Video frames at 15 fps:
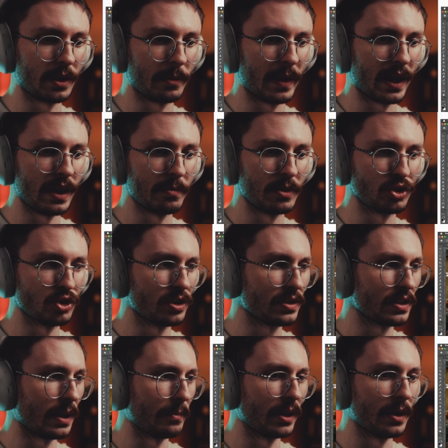images and
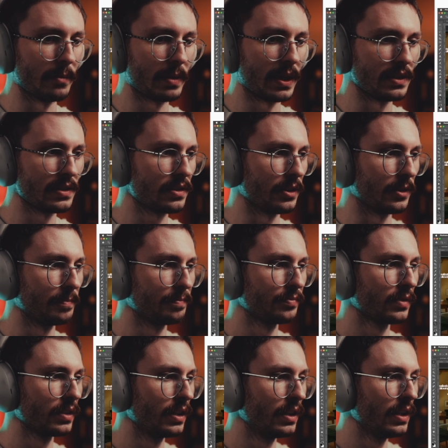I'm going to hit paste here.
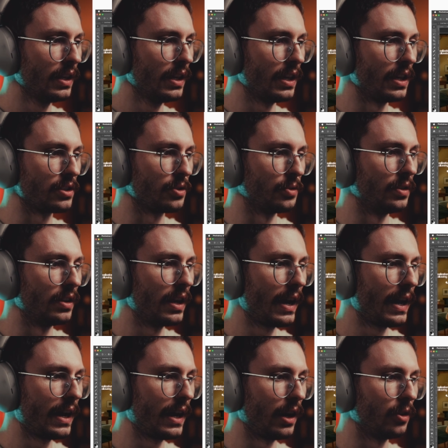And so
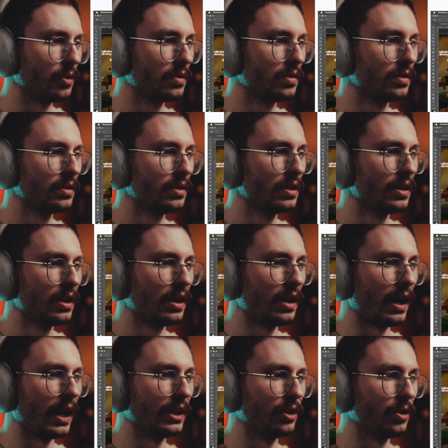now
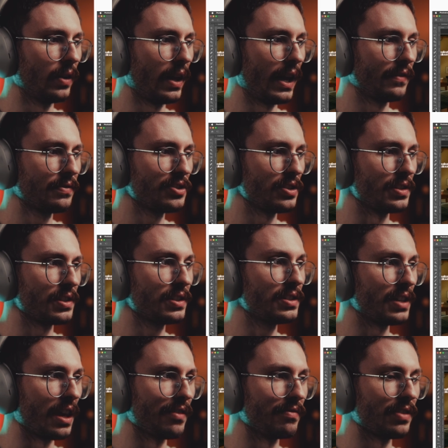I don't have to
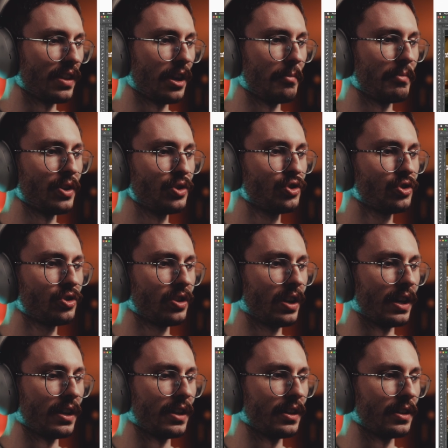save the image
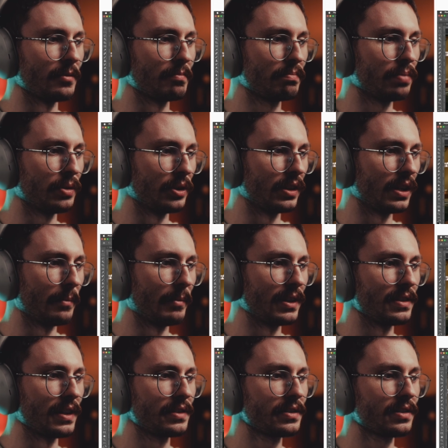and put it on my
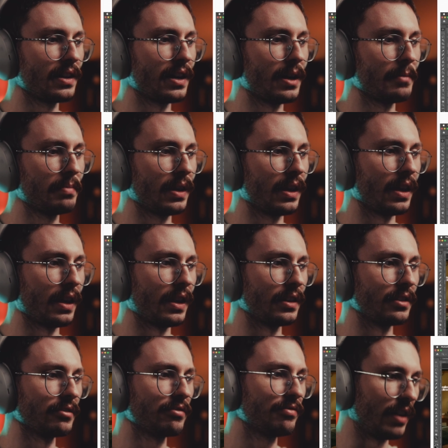desktop and
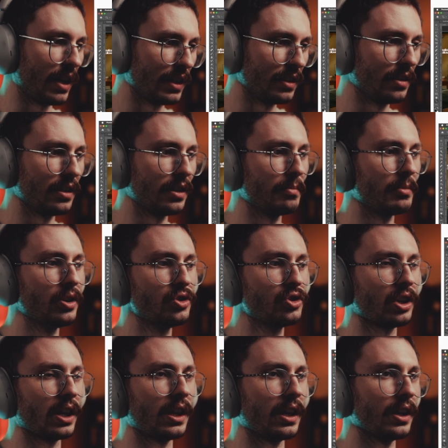find the image
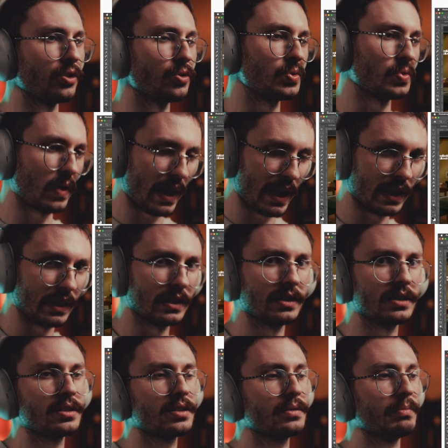and drag it
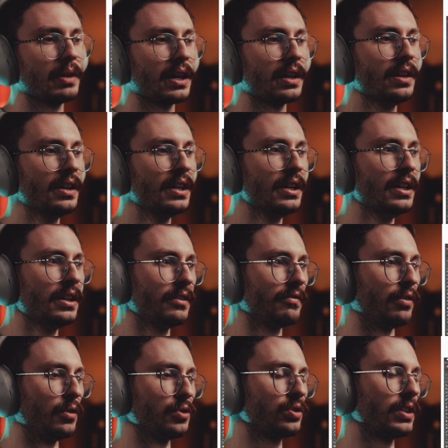into my
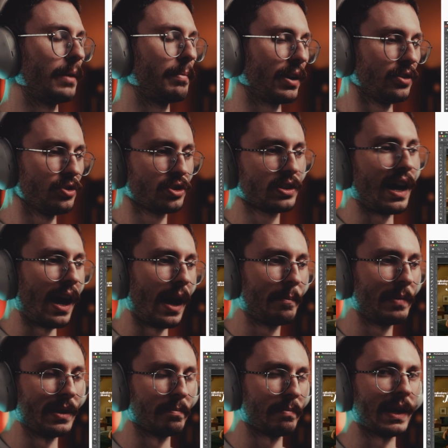Photoshop. I can just copy
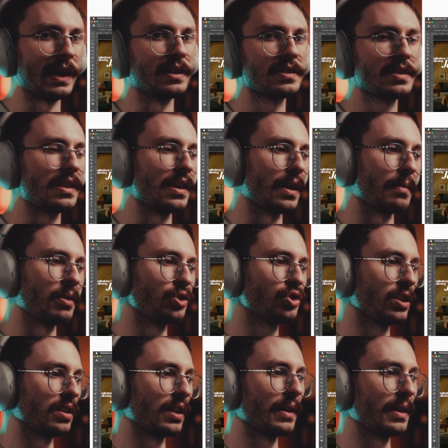and paste the image,
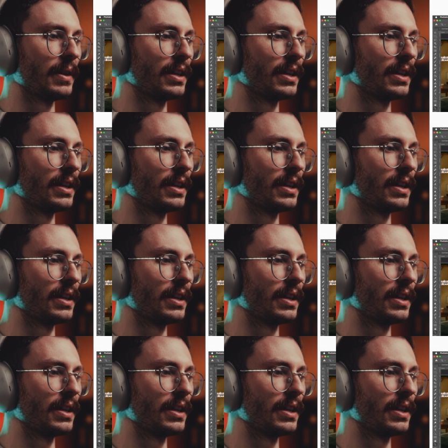and that makes